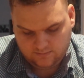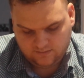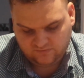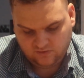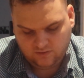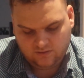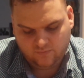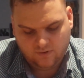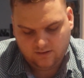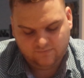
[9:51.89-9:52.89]
that's the only
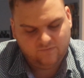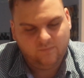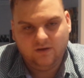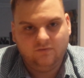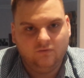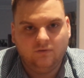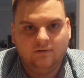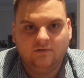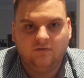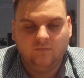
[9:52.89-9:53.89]
one I've ever made 2
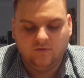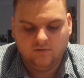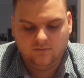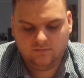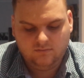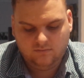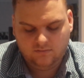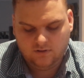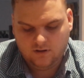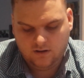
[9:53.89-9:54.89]
in is the mirror.
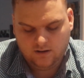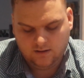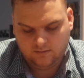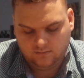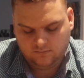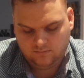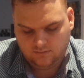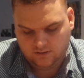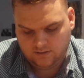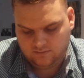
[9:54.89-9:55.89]
And
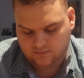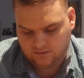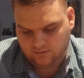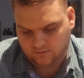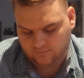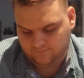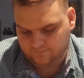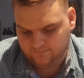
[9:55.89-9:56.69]
yeah, I don't know.